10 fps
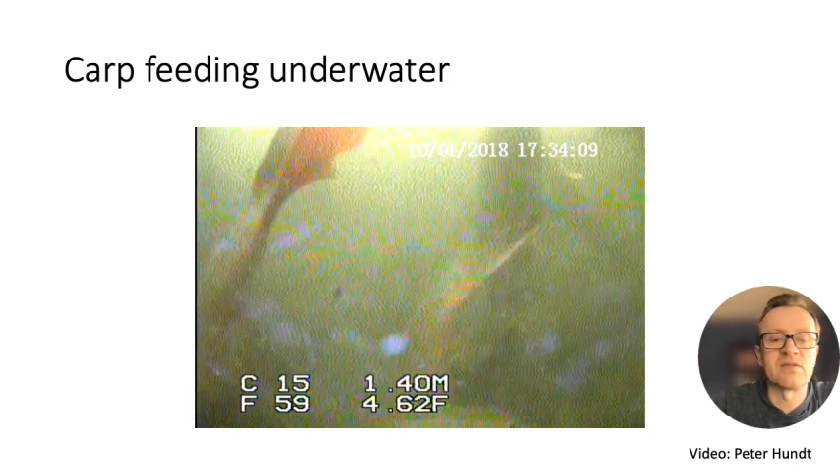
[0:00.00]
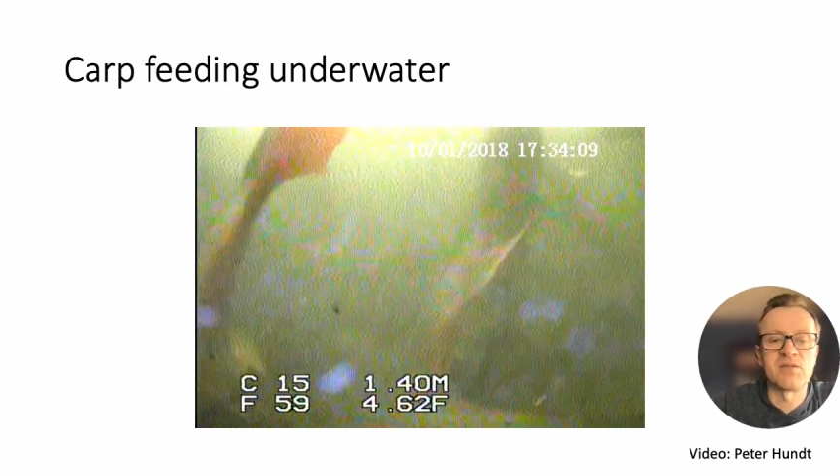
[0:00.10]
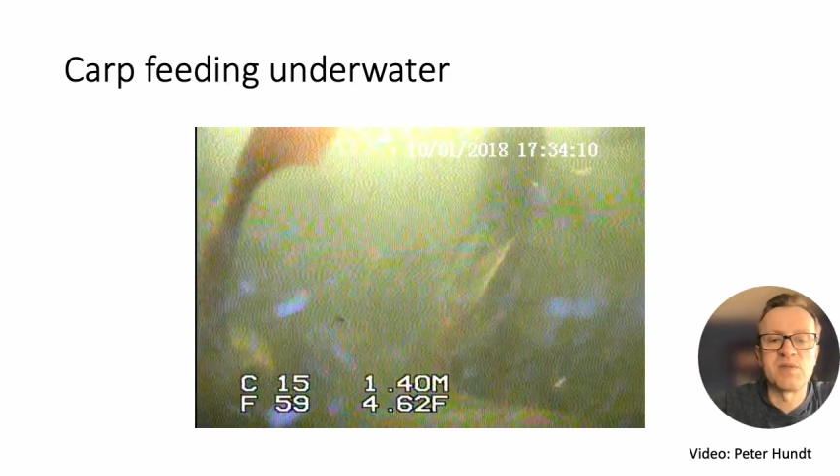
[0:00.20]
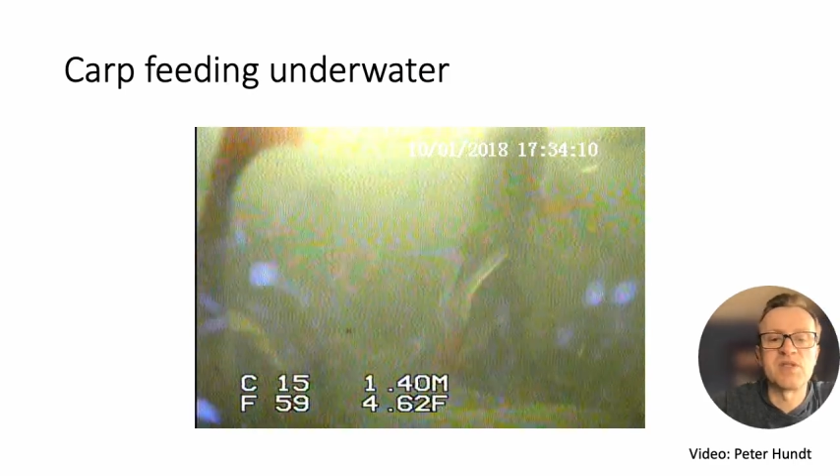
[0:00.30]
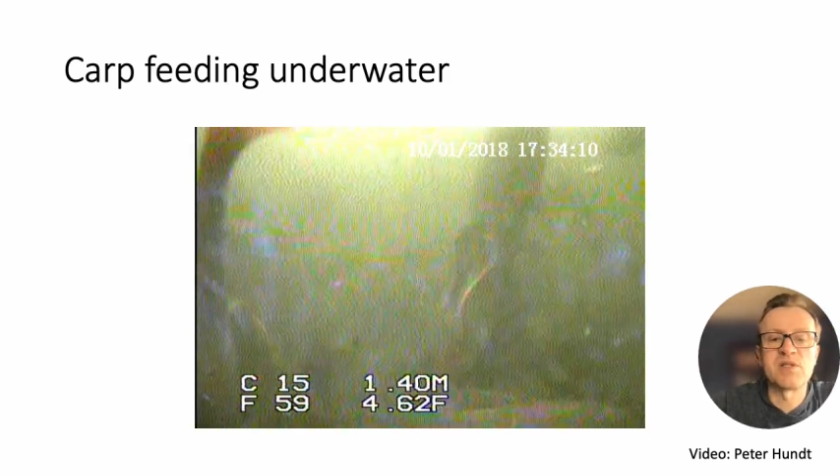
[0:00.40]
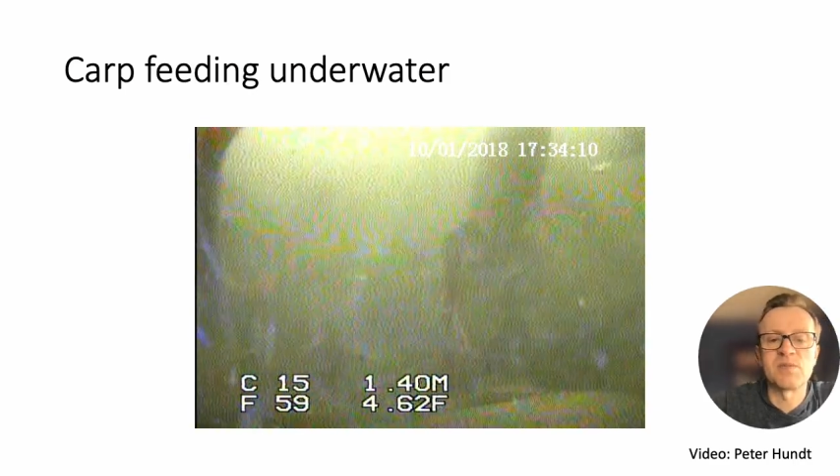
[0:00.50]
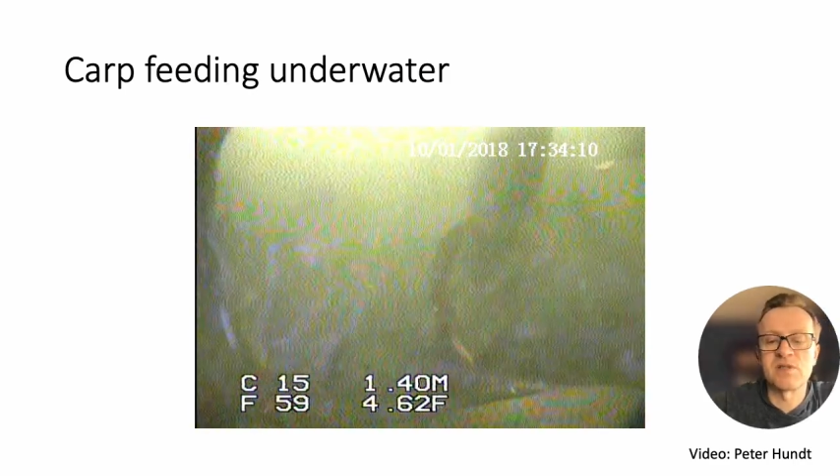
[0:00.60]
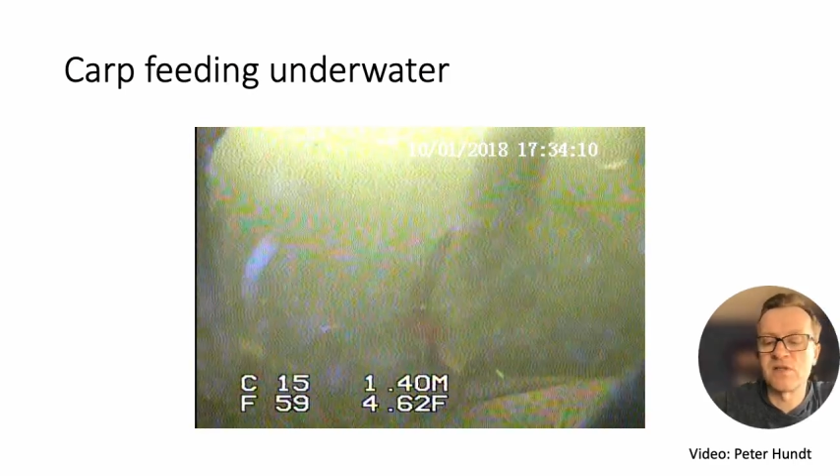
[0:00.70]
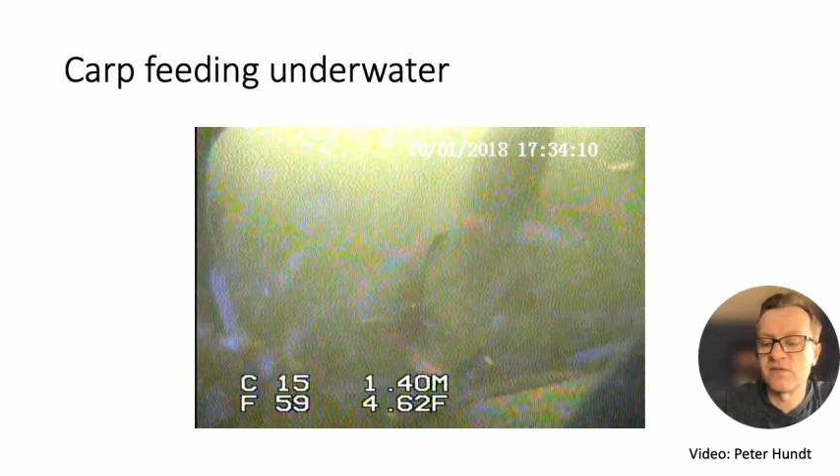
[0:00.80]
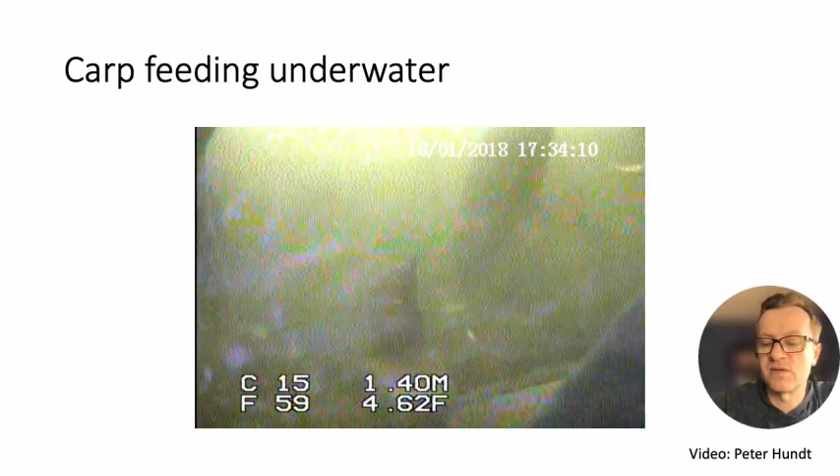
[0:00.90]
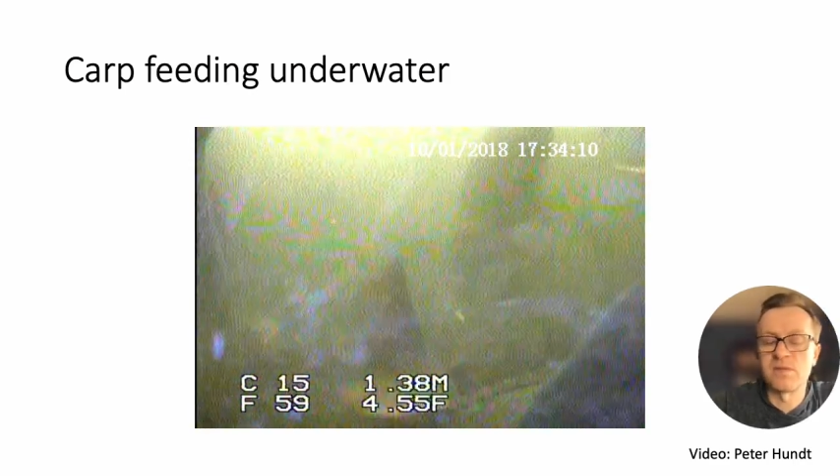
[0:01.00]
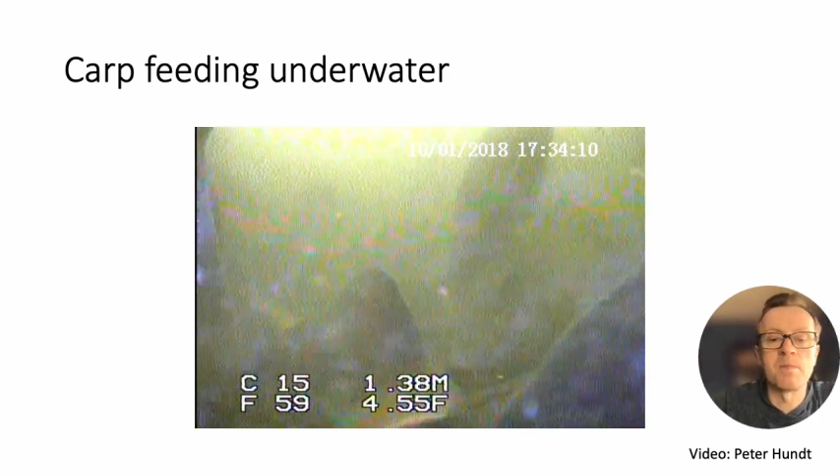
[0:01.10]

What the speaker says: species specific.